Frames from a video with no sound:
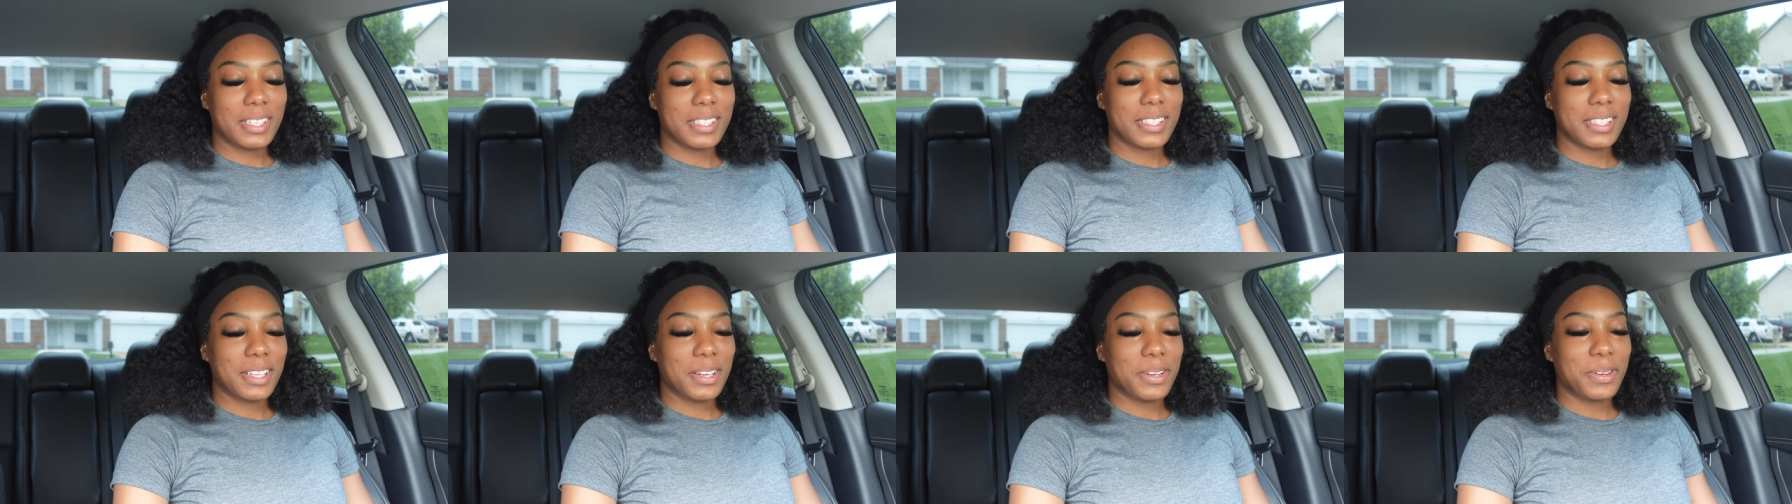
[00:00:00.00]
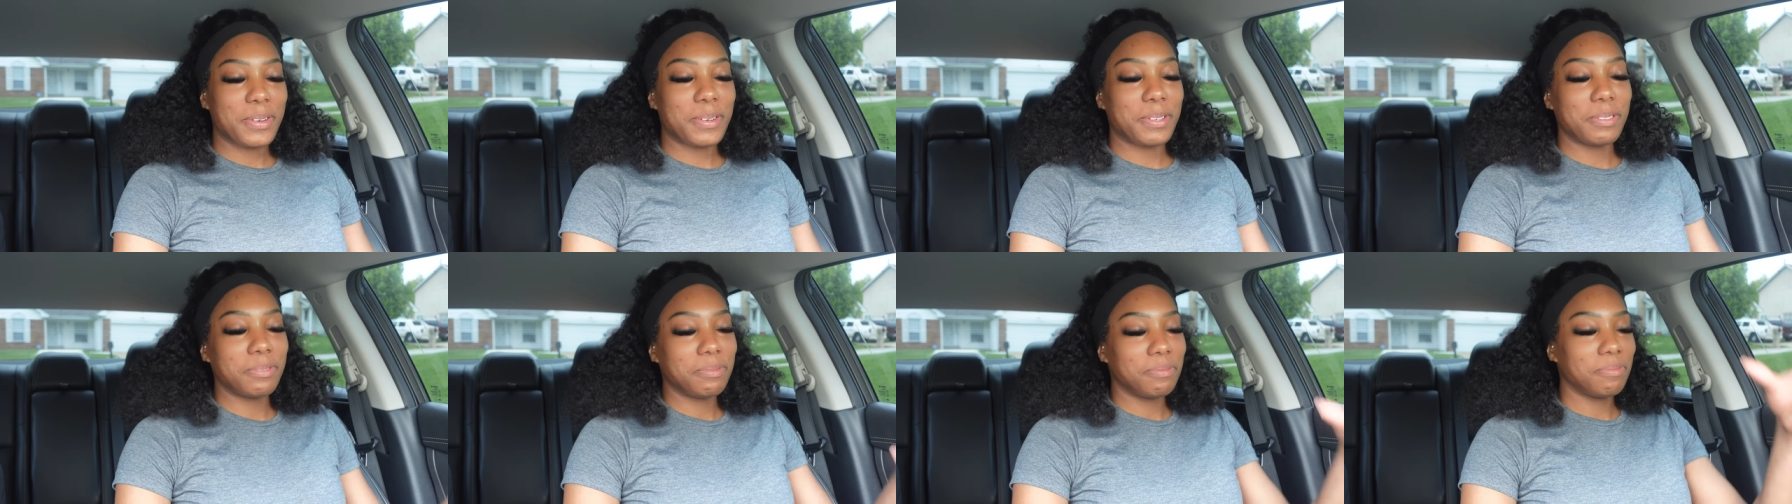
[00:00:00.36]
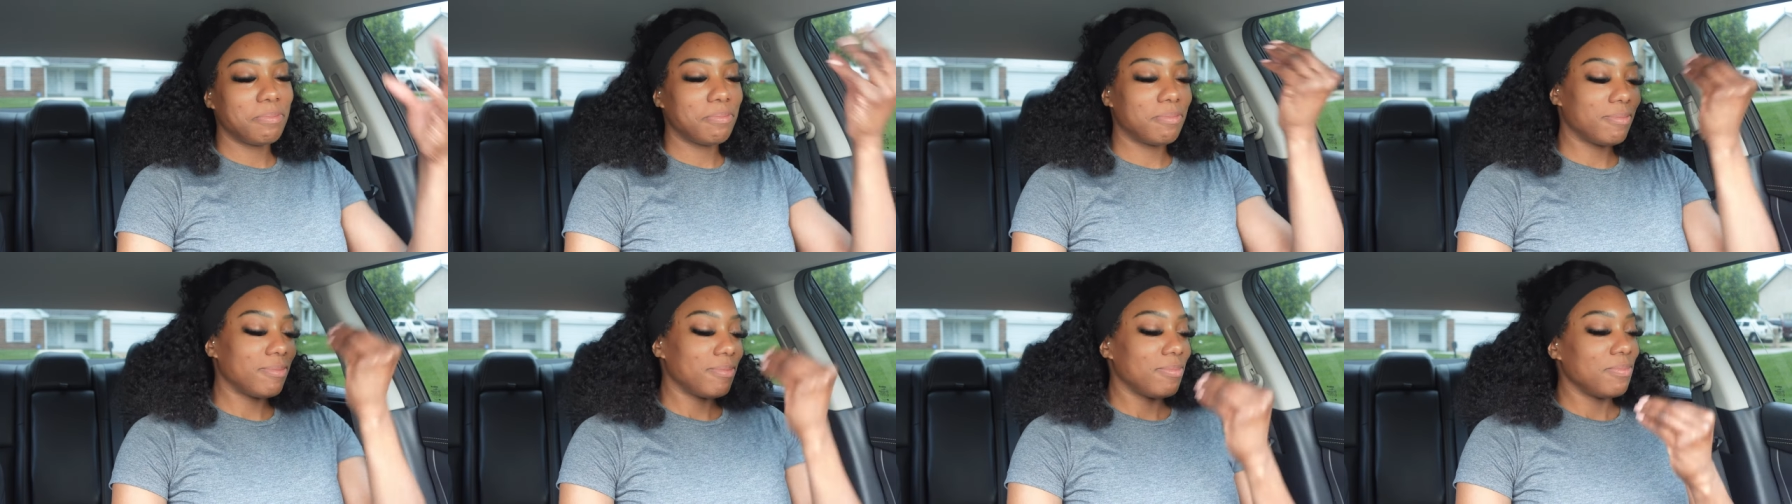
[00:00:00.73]
So,
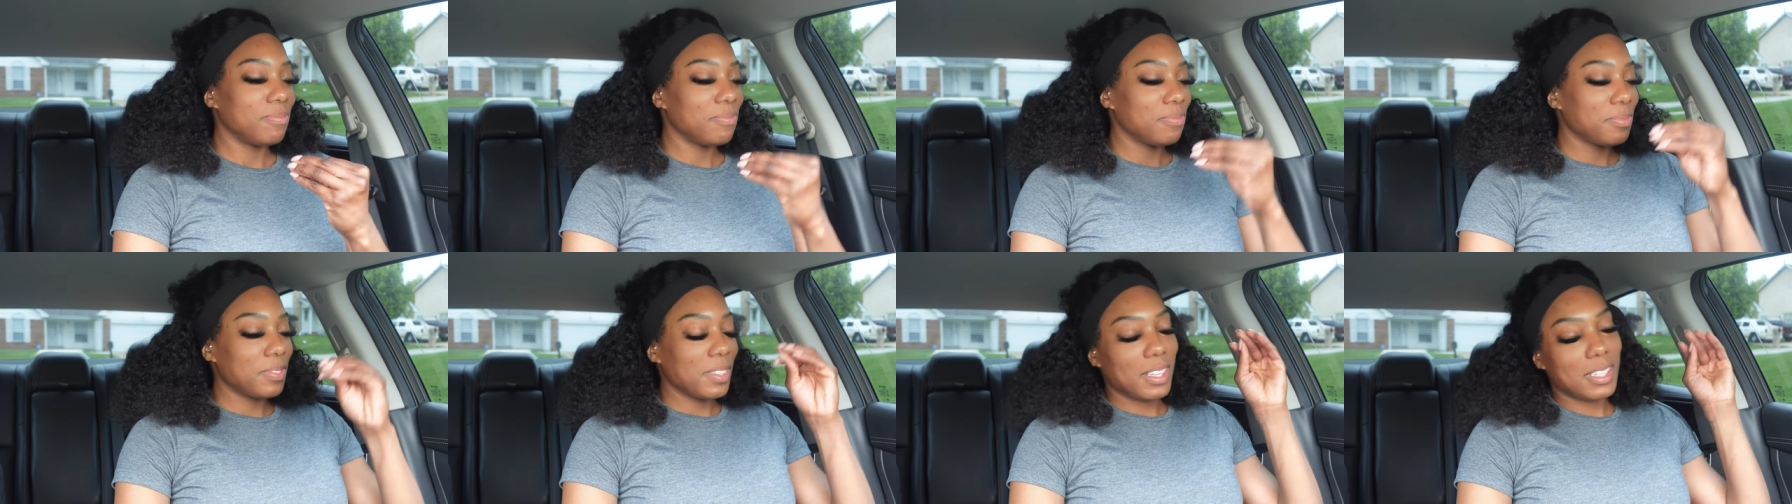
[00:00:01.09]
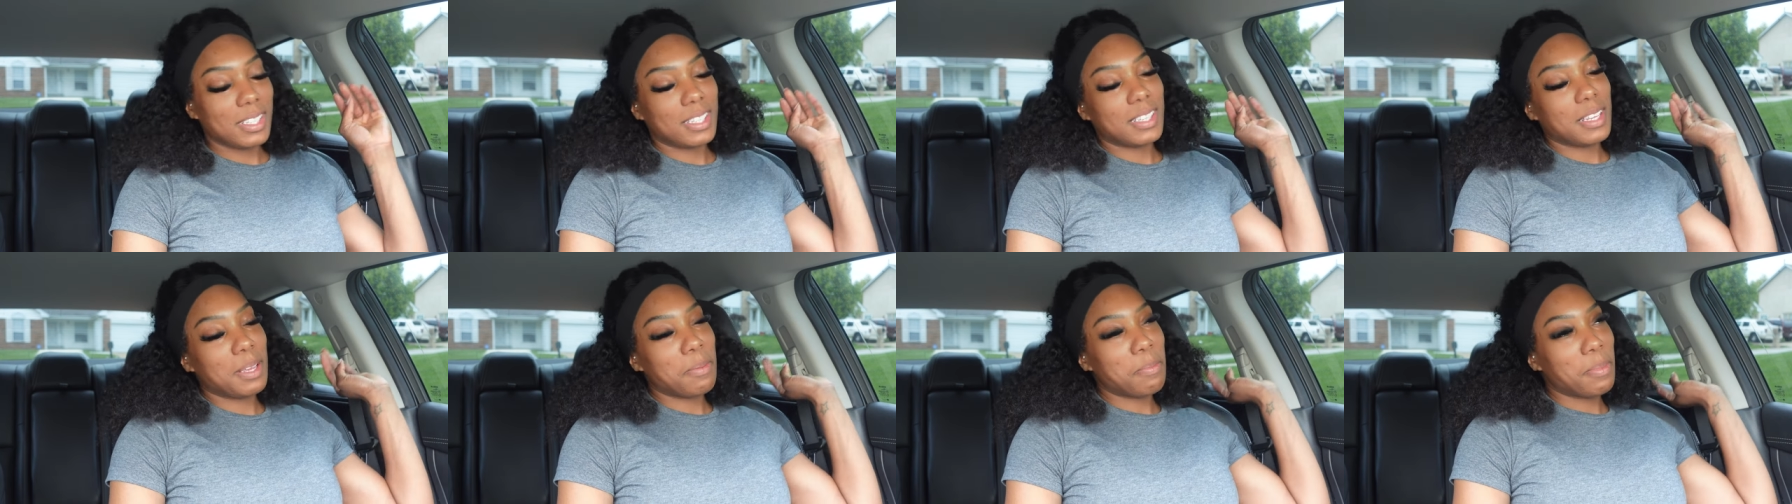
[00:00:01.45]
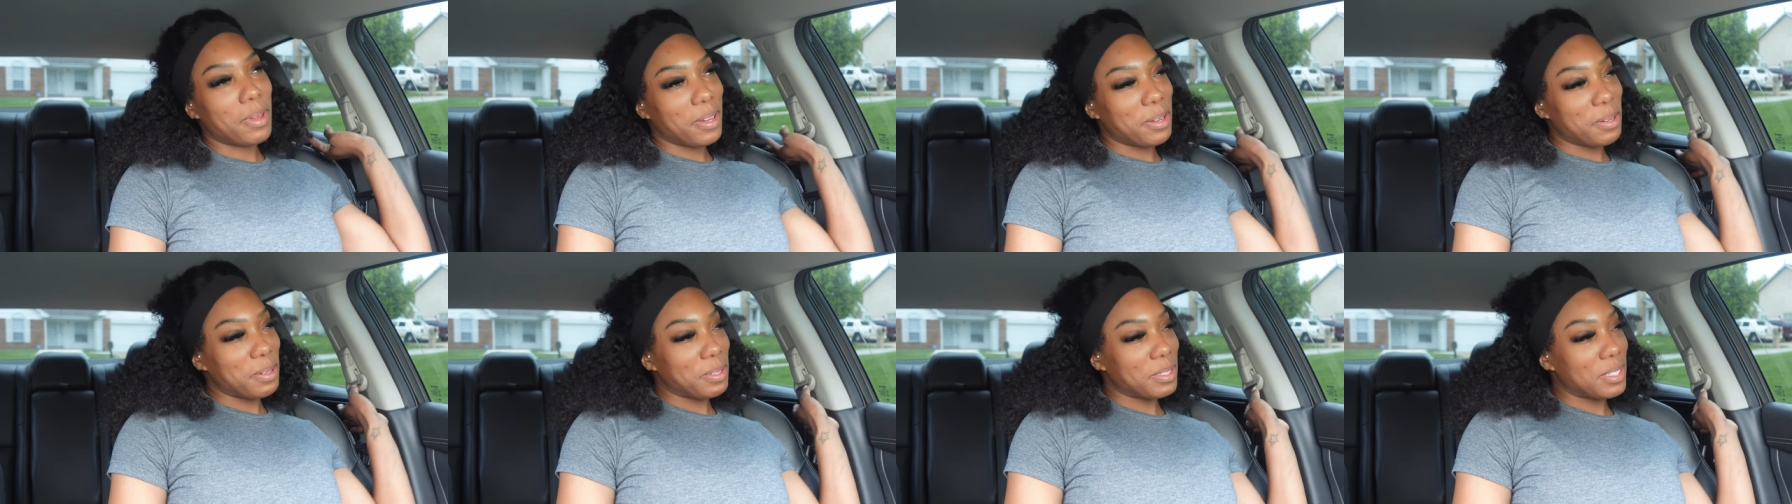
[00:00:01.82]

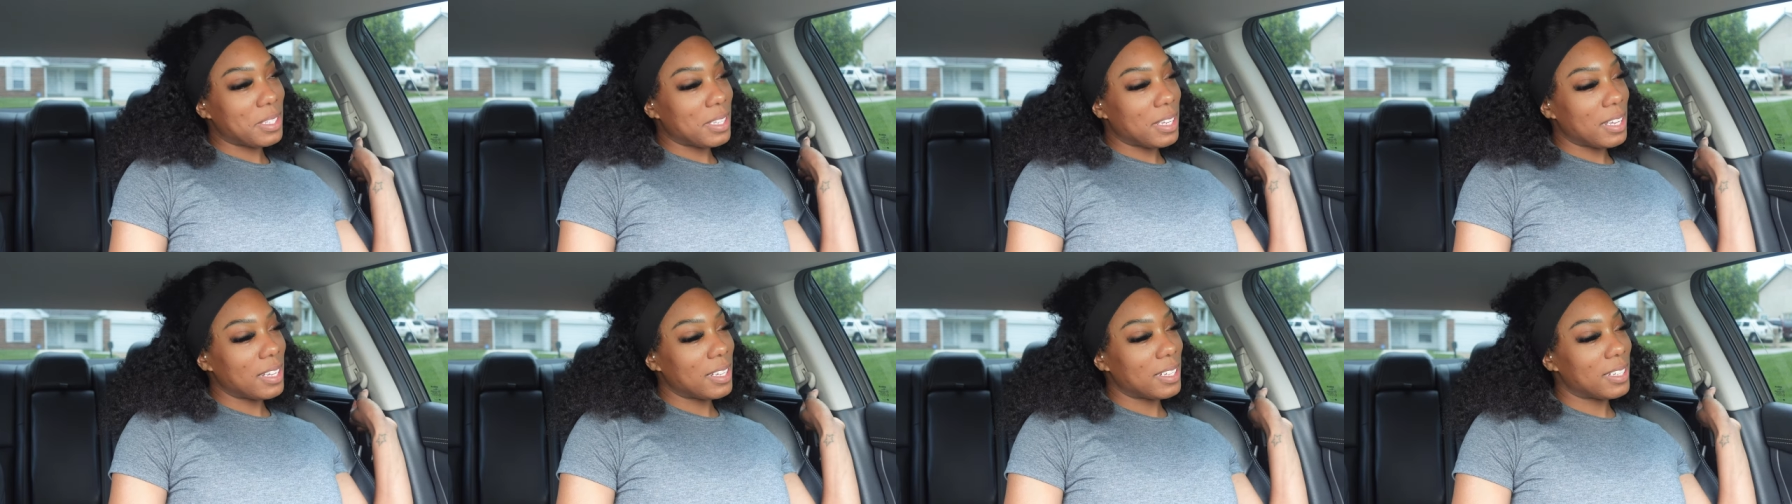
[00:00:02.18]
seatbelts.